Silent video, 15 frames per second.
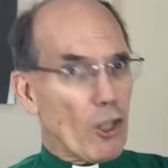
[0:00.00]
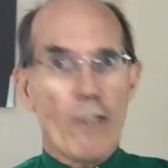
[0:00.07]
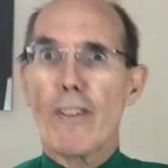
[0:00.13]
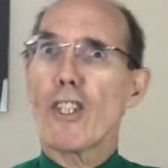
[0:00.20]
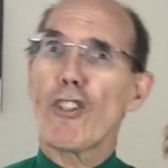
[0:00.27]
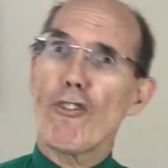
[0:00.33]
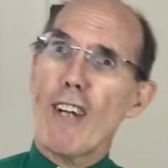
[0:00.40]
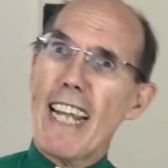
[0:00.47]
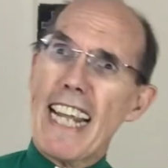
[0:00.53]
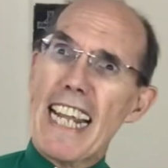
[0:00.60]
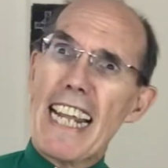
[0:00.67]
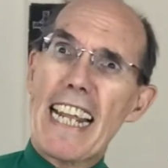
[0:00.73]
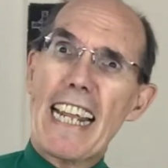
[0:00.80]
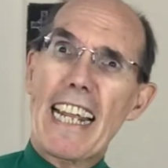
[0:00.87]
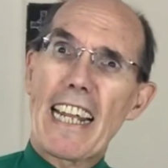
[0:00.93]
of a
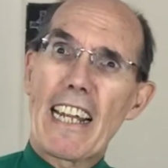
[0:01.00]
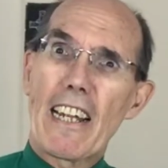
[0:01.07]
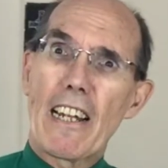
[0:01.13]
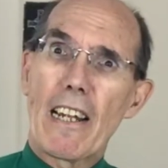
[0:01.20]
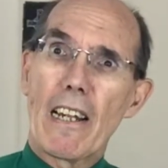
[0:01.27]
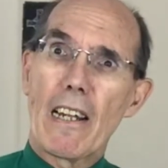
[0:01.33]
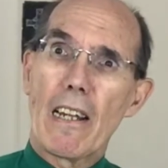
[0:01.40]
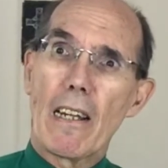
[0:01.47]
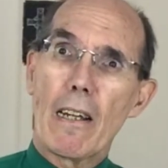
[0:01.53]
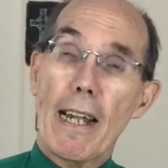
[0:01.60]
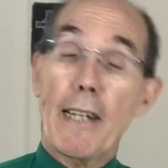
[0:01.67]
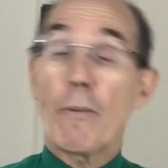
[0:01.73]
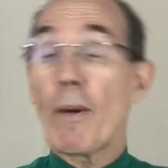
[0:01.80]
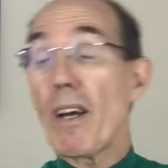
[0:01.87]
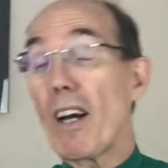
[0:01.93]
tree?
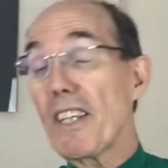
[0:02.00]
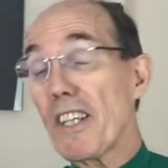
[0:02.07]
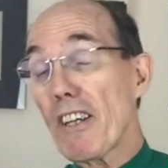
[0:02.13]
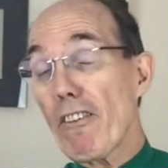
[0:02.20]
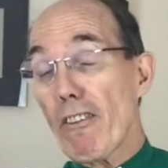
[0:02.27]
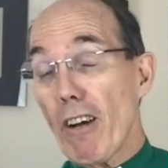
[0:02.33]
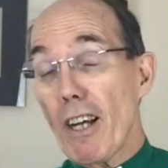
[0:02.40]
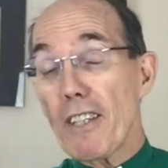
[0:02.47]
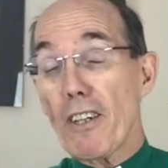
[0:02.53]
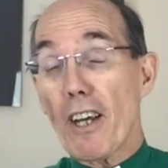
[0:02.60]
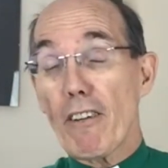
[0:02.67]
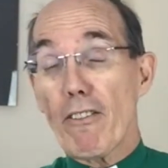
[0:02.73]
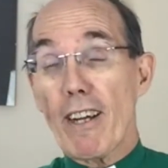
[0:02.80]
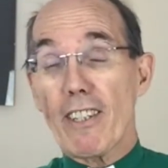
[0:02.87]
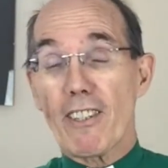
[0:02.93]
Anyway, I
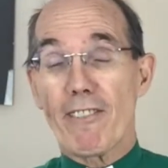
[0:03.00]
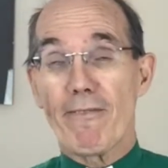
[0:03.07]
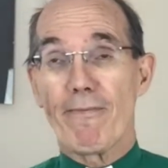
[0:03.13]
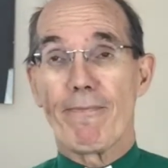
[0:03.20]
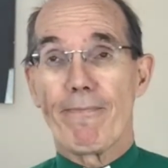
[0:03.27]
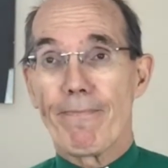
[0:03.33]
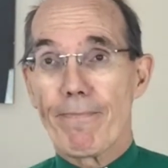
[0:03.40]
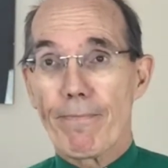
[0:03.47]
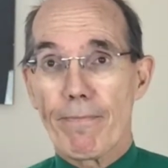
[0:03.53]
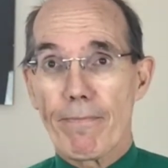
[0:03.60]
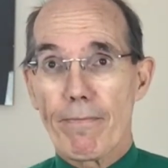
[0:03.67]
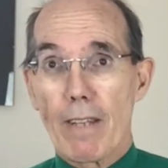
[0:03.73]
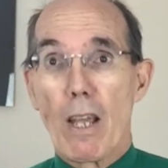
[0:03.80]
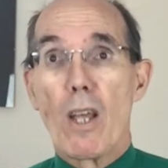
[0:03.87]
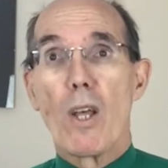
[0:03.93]
digress.
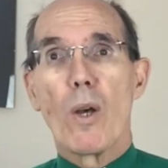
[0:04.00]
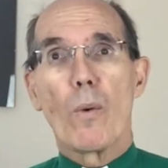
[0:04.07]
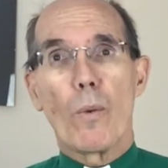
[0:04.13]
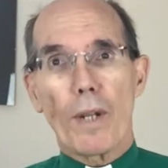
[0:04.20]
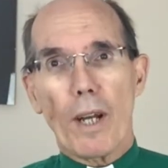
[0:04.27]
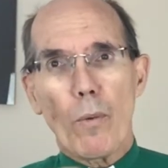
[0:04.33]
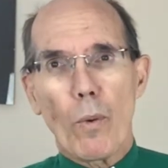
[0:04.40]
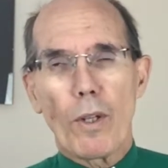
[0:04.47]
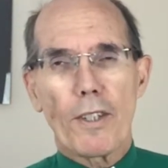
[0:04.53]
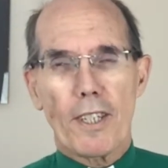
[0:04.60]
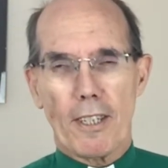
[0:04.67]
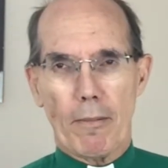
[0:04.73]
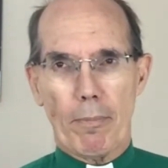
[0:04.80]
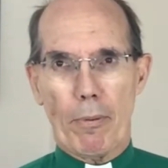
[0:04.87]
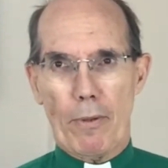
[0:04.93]
What I wanted
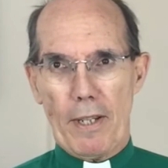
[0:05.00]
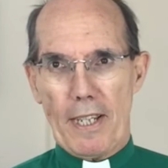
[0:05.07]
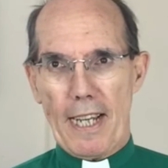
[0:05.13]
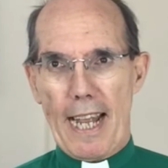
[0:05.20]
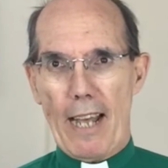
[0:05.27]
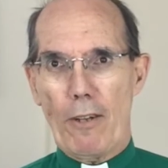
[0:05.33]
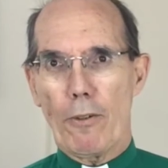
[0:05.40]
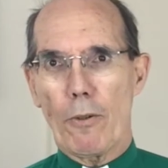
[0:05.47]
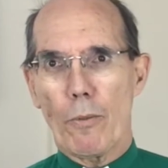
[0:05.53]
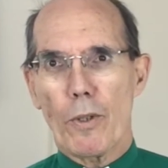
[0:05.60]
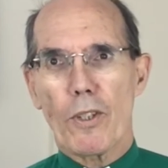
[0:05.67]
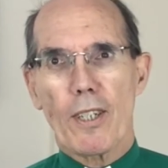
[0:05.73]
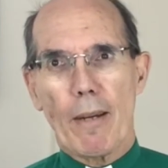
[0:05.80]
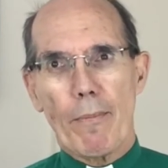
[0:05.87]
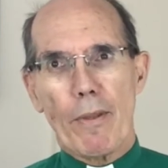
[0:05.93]
to point out
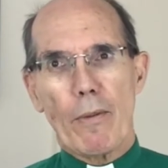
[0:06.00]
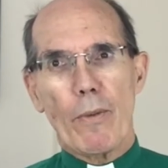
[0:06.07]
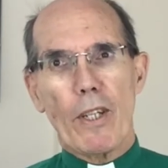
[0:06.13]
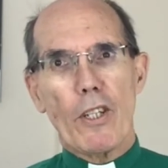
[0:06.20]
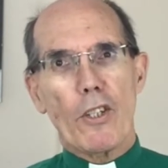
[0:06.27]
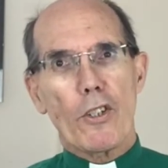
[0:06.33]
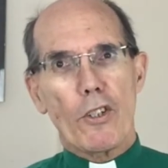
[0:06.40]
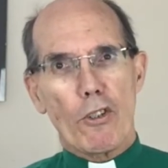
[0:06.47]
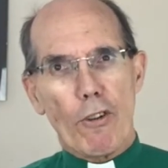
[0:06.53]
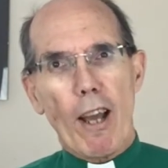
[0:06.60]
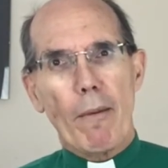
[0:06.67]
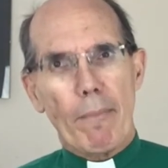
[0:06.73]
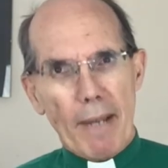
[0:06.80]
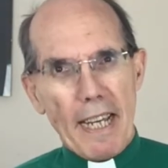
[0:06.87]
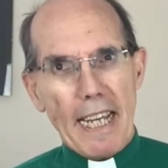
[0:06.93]
was something which
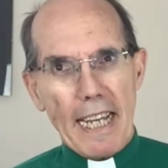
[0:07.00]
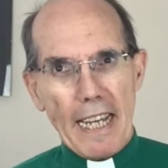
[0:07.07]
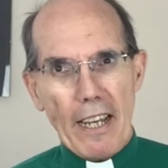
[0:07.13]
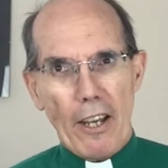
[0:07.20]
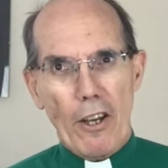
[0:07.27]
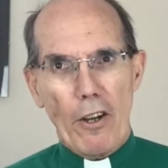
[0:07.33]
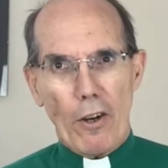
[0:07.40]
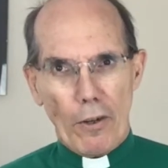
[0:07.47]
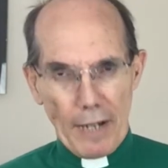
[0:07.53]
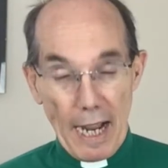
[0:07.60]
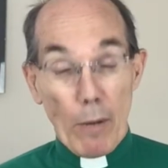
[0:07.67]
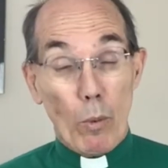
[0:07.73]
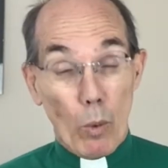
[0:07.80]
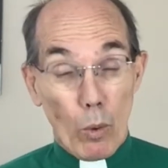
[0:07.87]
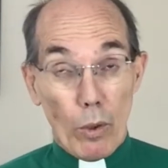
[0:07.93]
struck me on our
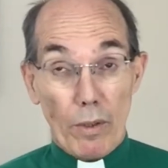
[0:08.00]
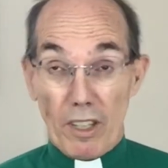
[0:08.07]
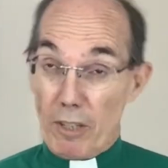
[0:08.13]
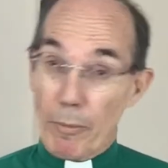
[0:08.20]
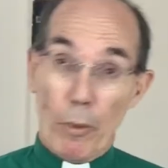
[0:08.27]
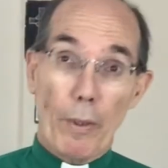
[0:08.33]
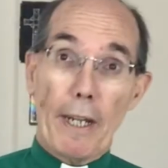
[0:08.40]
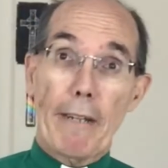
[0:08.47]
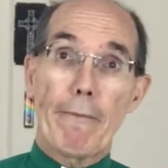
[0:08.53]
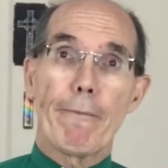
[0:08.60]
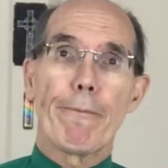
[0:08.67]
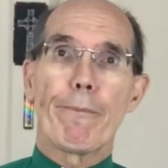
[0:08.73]
walk this morning.